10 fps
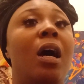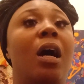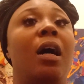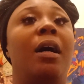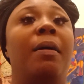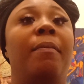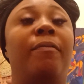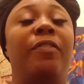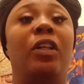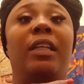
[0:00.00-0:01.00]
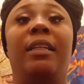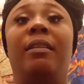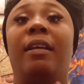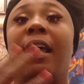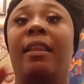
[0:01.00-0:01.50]
letting
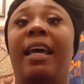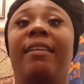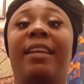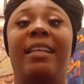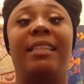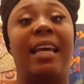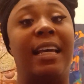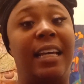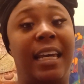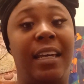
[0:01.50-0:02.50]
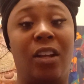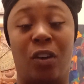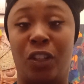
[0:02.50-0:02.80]
that take a hit on